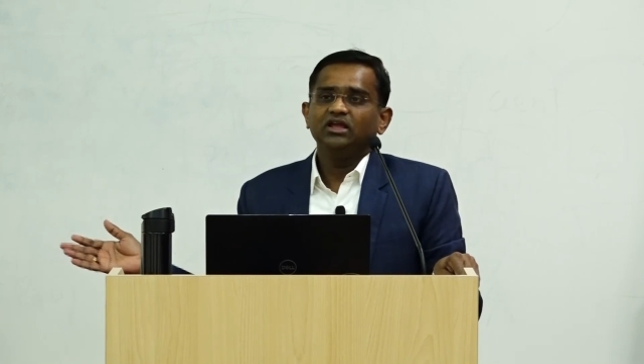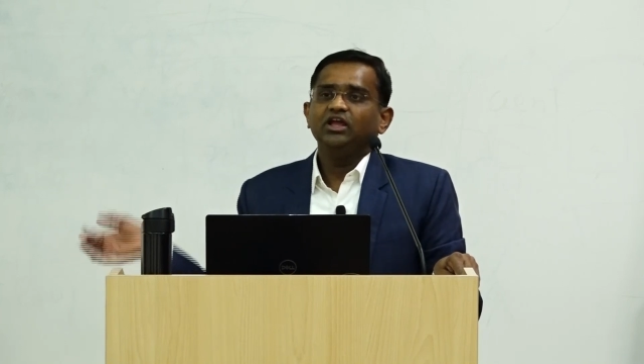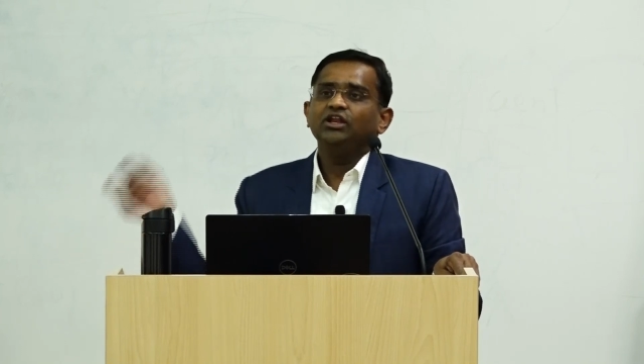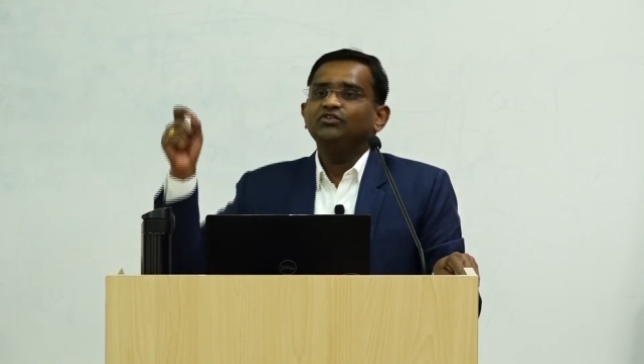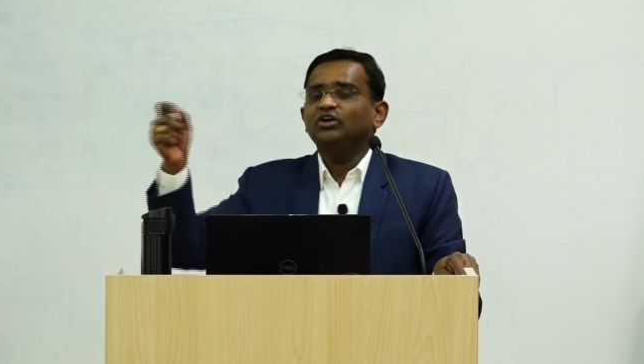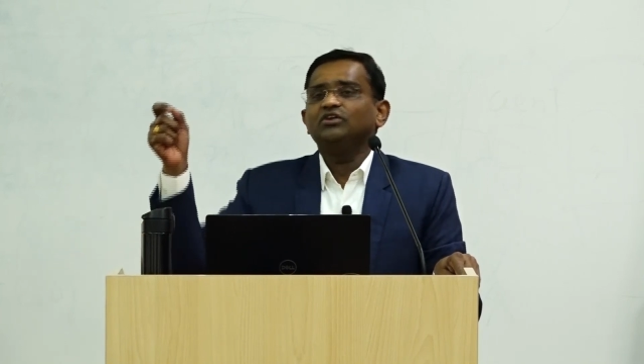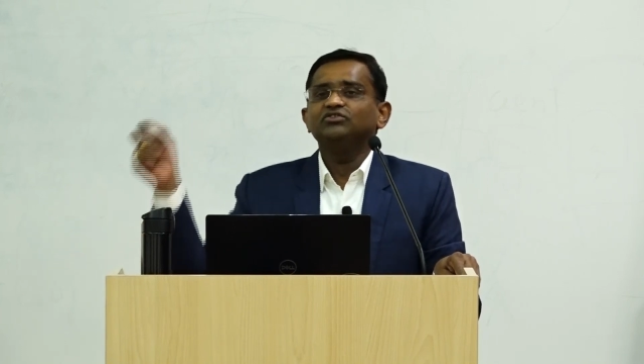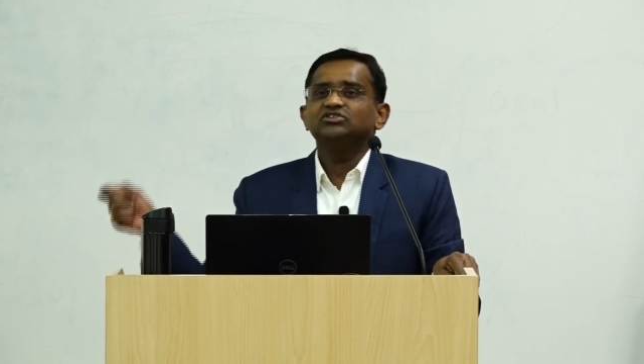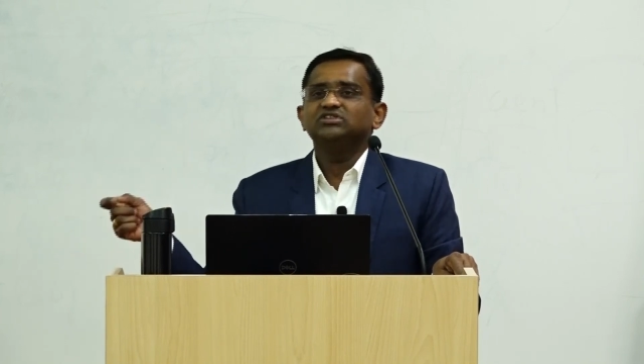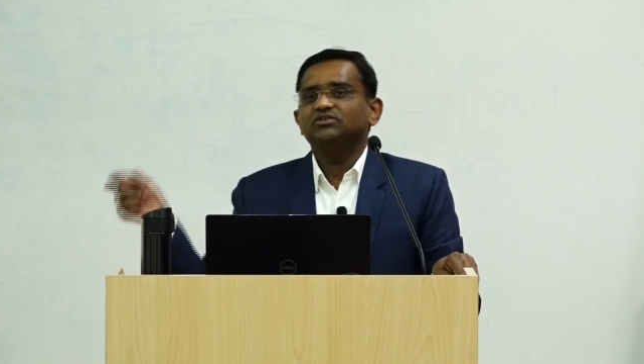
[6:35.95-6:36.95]
any one of
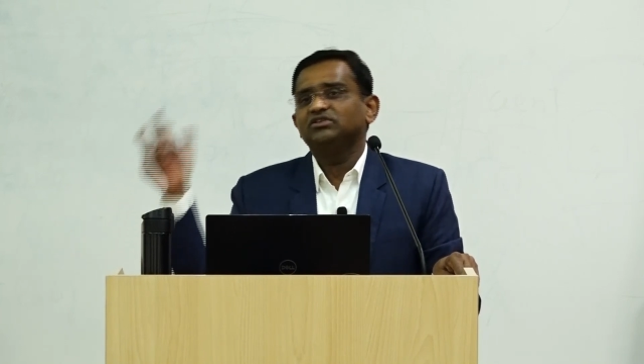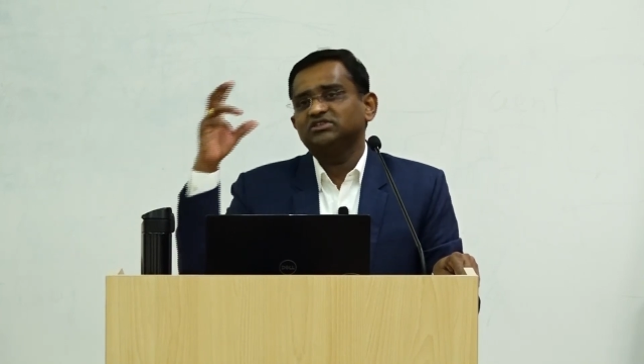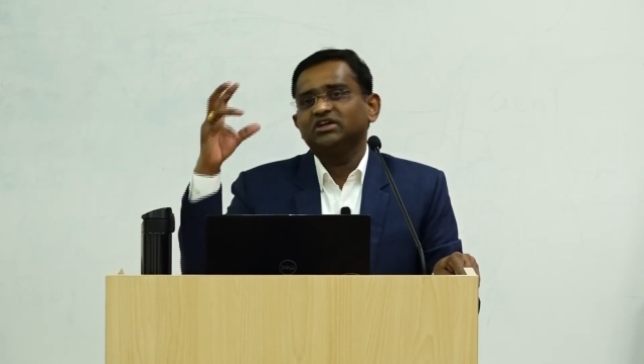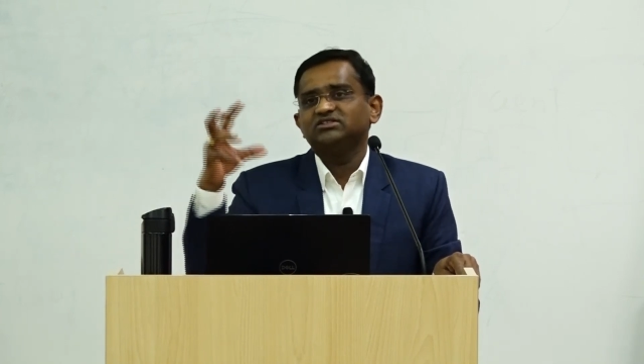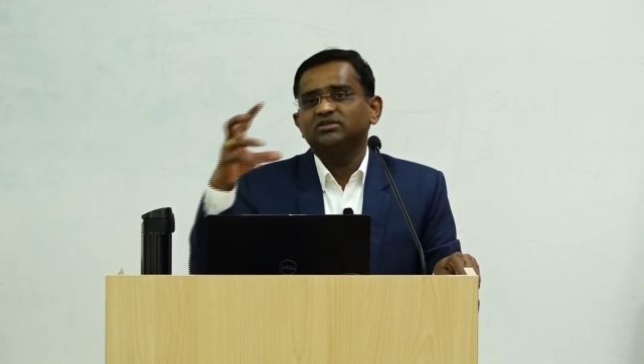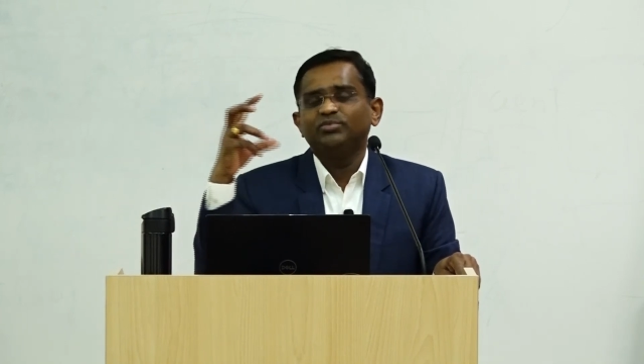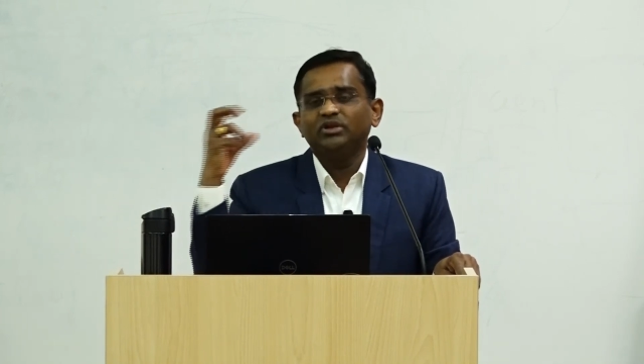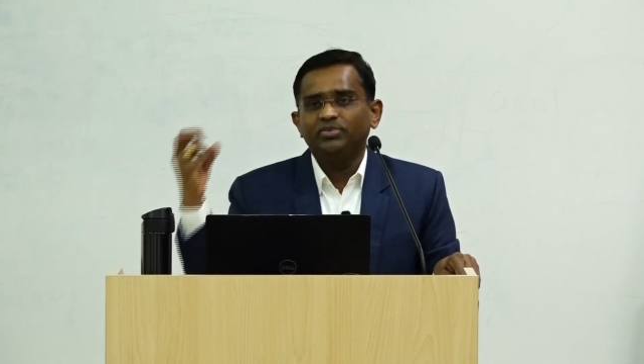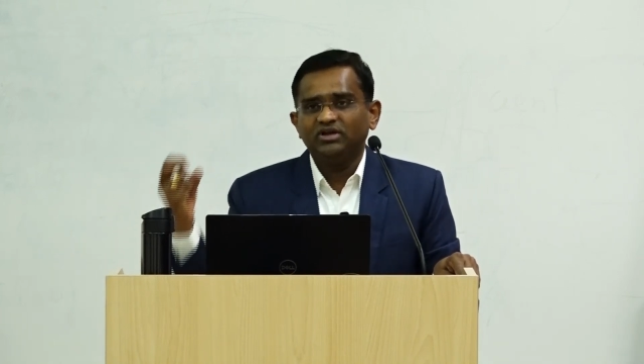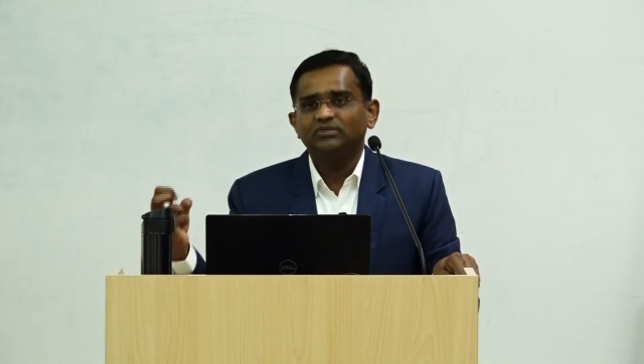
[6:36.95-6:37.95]
those servers can simply
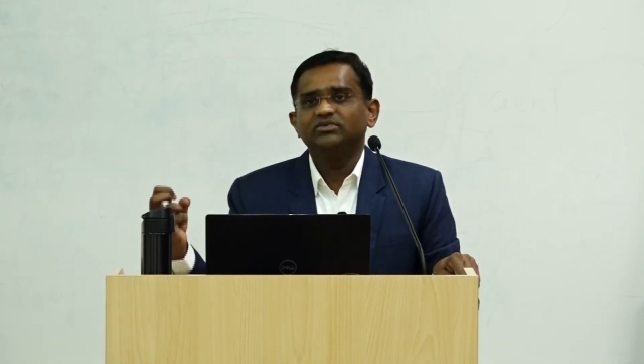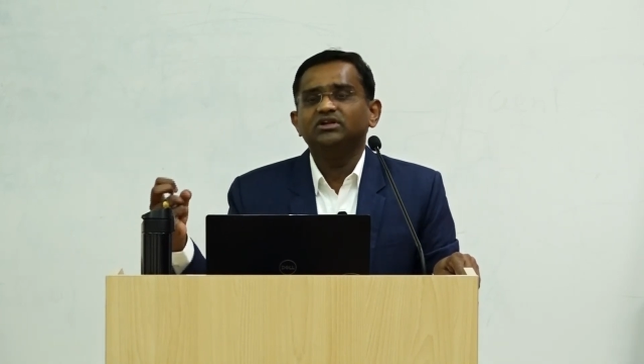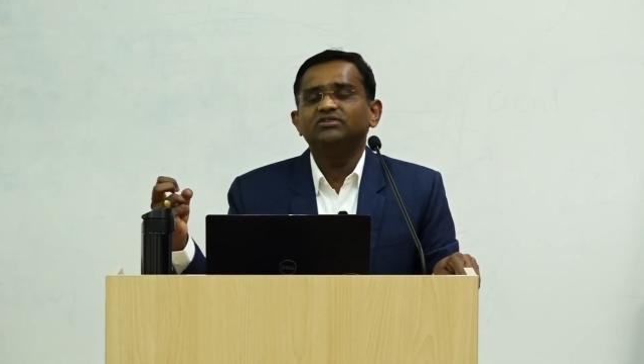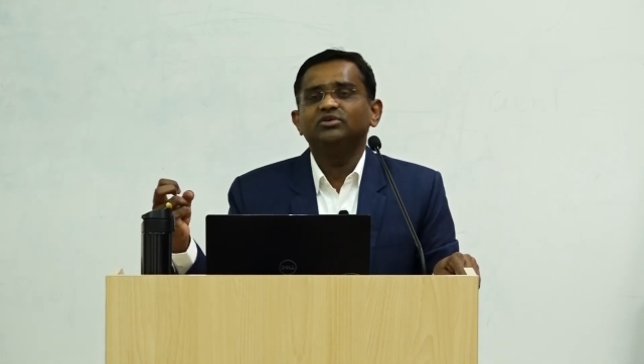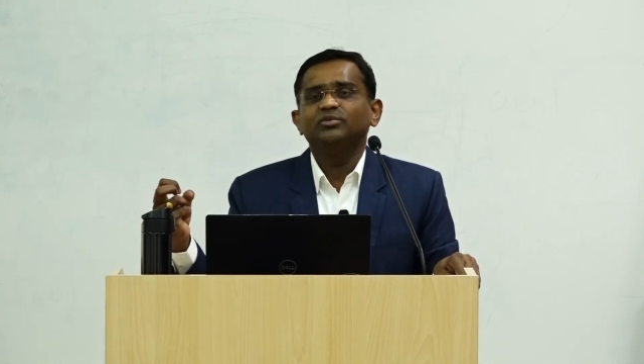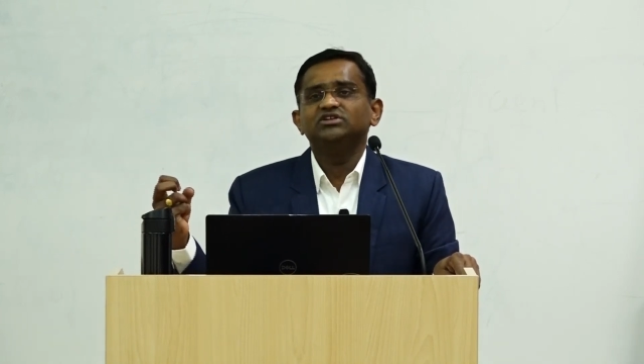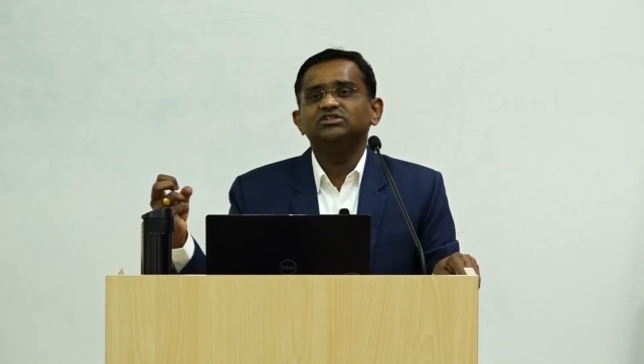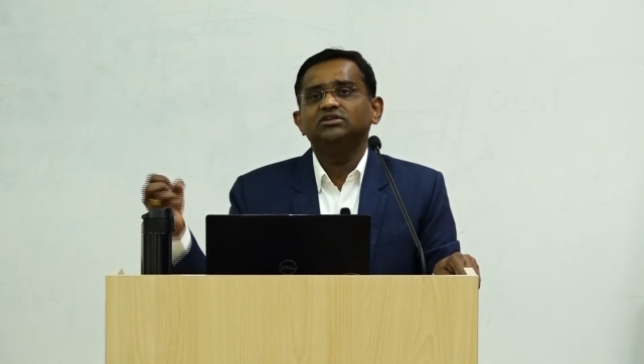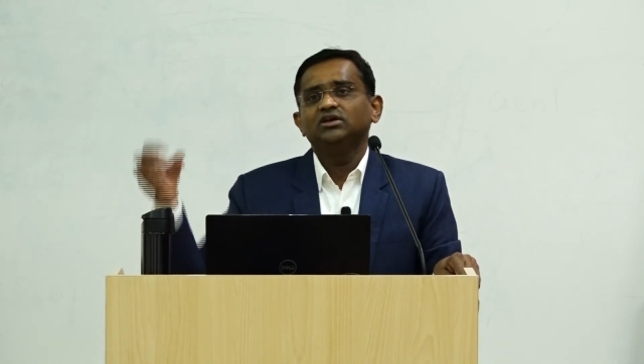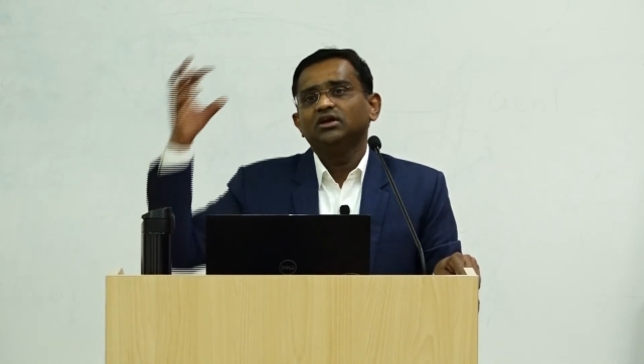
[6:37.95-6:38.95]
pick up that information,